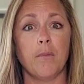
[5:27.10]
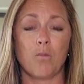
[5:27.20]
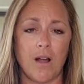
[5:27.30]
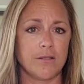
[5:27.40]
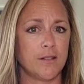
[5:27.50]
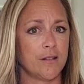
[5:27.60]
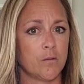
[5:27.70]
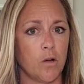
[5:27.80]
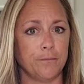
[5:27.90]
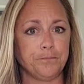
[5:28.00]
Rouse's as
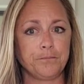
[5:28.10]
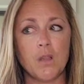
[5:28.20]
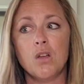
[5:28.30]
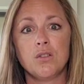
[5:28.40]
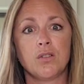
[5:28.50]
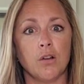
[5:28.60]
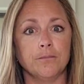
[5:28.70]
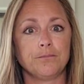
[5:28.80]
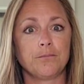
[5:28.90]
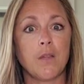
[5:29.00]
well. So
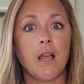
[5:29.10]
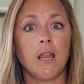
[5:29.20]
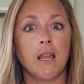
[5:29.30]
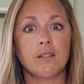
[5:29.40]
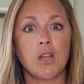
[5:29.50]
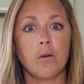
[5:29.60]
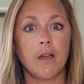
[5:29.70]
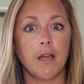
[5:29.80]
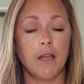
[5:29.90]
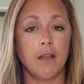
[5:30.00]
let's go
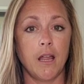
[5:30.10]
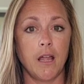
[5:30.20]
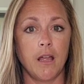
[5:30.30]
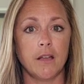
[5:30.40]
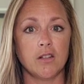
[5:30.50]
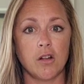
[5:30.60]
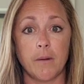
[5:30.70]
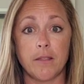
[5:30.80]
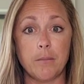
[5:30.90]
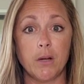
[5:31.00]
ahead and talk
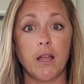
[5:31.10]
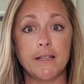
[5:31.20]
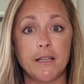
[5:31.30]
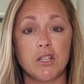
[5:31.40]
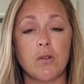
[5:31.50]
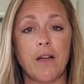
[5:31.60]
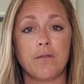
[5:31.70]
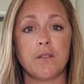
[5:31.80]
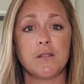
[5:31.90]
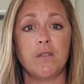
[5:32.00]
about the meal ideas you have
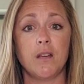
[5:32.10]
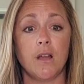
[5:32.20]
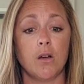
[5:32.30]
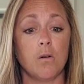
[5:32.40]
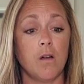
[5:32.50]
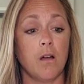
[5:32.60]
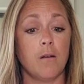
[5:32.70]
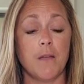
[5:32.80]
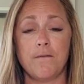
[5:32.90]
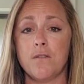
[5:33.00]
for this video.
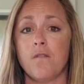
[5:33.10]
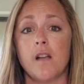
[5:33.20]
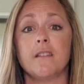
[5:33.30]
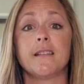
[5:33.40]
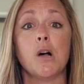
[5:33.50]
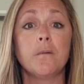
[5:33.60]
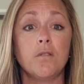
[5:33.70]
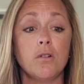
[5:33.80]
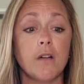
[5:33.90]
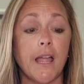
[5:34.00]
If you find this
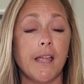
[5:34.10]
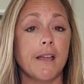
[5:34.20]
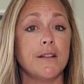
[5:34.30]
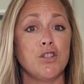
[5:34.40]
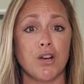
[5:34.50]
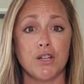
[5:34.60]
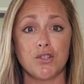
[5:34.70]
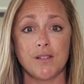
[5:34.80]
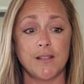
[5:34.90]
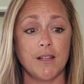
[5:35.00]
helpful and you're
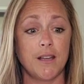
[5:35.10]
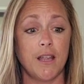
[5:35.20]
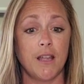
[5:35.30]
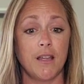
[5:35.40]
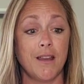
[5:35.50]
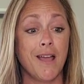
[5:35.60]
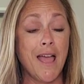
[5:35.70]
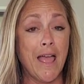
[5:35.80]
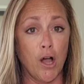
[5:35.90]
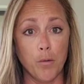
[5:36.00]
interested in
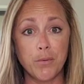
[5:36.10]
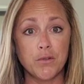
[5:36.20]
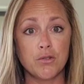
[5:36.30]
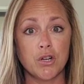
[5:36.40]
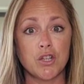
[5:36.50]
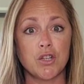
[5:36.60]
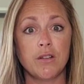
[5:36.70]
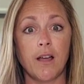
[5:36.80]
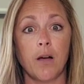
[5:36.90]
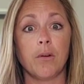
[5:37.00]
help with
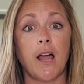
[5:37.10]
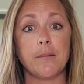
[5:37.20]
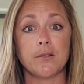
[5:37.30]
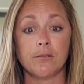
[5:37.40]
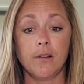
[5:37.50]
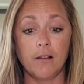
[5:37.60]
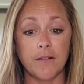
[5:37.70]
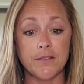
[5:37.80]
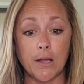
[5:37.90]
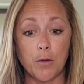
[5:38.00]
nutrition, I would absolutely
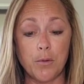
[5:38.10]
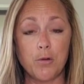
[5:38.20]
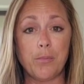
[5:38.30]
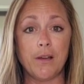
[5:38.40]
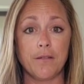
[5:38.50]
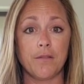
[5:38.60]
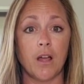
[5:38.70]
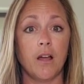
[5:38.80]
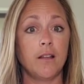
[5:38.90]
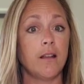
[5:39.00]
love to help you. But if
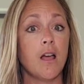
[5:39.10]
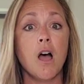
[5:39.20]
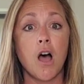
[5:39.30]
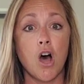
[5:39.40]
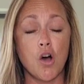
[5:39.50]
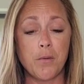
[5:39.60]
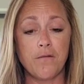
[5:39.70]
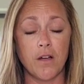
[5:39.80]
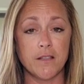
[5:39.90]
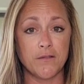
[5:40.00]
not, I hope you
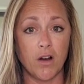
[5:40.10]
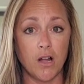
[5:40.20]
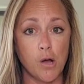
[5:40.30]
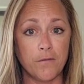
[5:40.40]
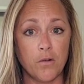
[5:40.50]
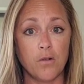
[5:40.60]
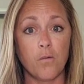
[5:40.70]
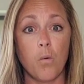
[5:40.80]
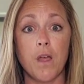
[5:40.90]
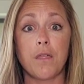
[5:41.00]
find this very
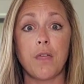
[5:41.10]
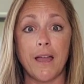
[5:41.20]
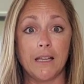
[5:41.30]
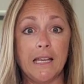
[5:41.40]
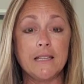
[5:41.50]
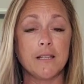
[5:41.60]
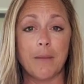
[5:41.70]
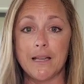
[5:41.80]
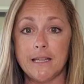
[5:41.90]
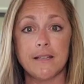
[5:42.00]
helpful with at least
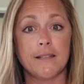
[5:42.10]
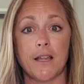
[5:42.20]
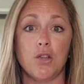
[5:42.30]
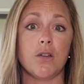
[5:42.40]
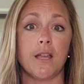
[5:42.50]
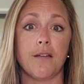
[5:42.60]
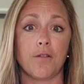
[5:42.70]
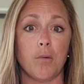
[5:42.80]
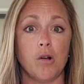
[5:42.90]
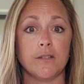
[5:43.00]
some ideas that you can get
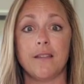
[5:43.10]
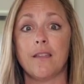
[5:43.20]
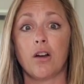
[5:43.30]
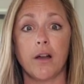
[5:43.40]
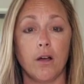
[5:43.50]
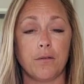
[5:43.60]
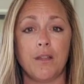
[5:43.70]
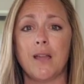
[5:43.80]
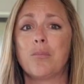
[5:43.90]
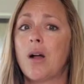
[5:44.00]
from Aldi that are
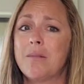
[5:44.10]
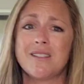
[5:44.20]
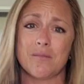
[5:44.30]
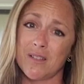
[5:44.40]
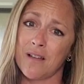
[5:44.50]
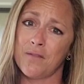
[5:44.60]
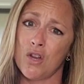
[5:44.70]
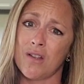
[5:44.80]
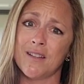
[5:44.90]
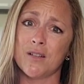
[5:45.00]
healthy and probably some stuff
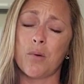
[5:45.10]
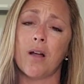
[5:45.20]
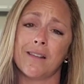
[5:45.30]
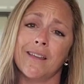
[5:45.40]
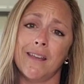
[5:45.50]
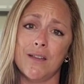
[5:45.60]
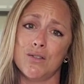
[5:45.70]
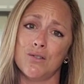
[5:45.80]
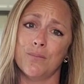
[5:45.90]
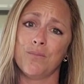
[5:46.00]
your kids are probably going to eat
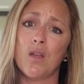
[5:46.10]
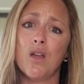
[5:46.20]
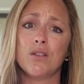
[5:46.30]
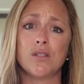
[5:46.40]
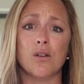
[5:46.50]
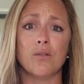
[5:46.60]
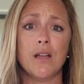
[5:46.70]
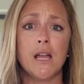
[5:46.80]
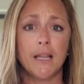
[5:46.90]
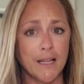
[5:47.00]
too. So
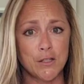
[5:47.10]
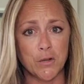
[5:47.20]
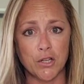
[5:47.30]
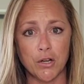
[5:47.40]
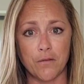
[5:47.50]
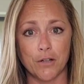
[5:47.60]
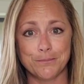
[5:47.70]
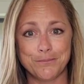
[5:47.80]
let's switch on over.